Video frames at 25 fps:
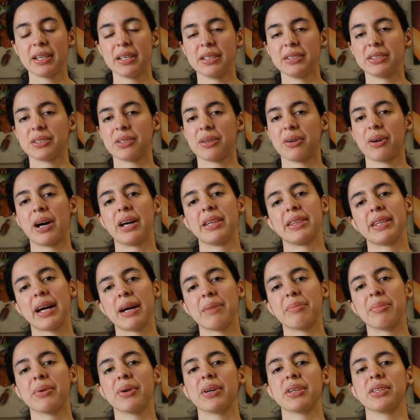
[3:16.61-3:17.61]
So at
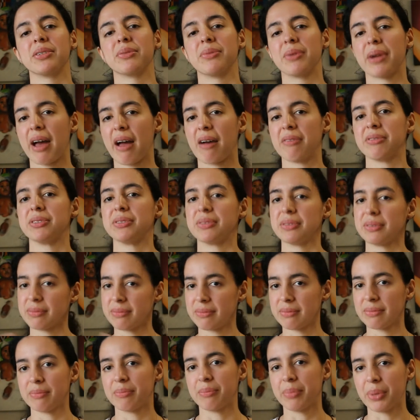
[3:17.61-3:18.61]
that point you would have to
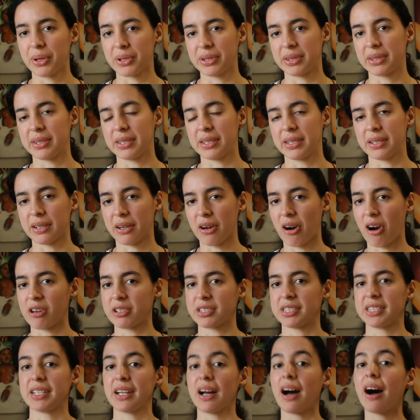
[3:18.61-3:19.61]
put the car
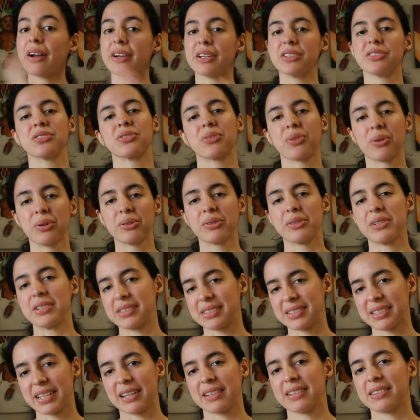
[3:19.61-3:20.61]
seat on a stroller
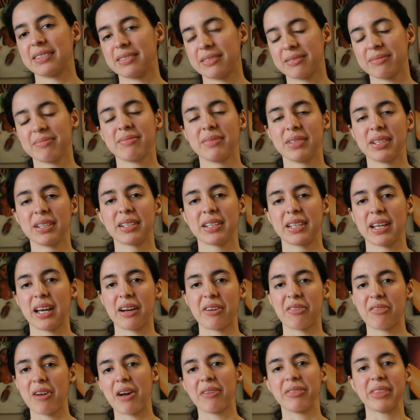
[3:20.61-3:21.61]
instead and get
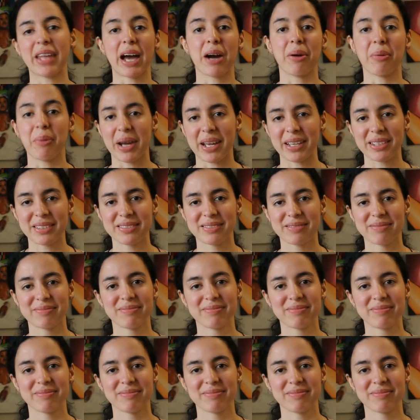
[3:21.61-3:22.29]
around that way.